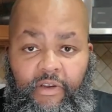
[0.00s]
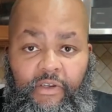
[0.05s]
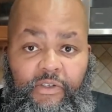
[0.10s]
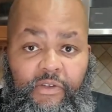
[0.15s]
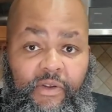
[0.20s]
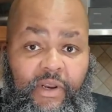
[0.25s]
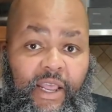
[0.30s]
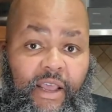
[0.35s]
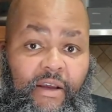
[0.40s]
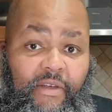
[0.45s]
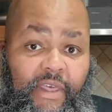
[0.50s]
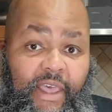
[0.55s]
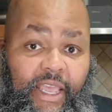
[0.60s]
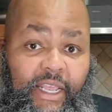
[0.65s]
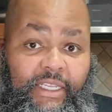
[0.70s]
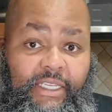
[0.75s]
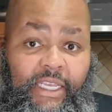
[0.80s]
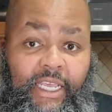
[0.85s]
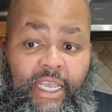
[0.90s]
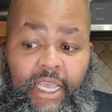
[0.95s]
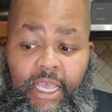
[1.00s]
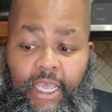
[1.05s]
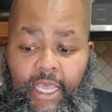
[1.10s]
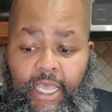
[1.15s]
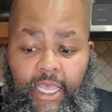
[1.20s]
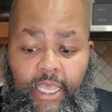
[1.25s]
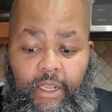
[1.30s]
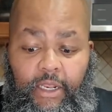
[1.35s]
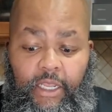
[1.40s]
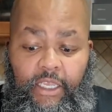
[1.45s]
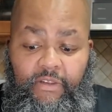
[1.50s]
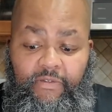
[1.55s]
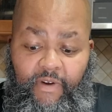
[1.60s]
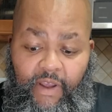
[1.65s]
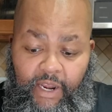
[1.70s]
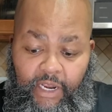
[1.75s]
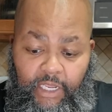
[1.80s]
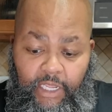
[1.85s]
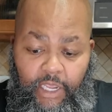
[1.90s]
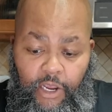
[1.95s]
So now that it is
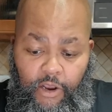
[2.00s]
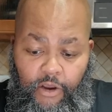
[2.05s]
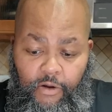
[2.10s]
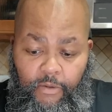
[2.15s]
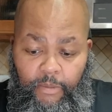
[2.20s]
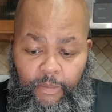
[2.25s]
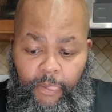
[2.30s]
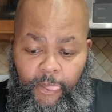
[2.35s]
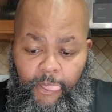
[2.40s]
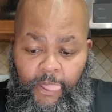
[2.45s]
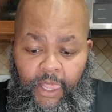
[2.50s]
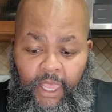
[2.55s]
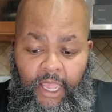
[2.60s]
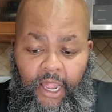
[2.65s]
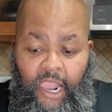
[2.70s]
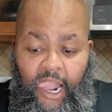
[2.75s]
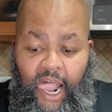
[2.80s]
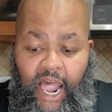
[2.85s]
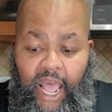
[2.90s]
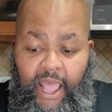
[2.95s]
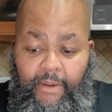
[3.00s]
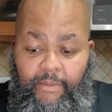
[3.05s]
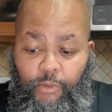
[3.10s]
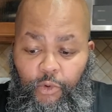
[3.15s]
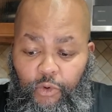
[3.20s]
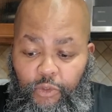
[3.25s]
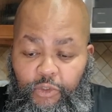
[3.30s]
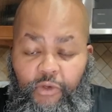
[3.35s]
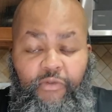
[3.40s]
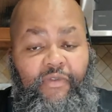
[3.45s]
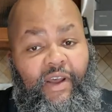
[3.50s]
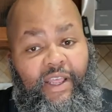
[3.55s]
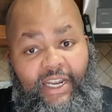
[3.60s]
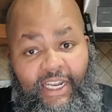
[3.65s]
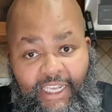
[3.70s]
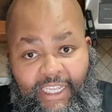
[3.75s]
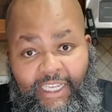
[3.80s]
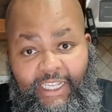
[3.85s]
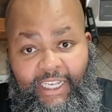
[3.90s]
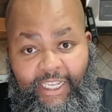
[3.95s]
finally home, I am going to
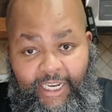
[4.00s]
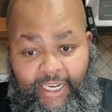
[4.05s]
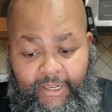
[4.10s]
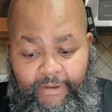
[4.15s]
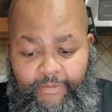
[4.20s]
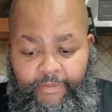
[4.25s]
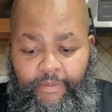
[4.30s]
finally clean it.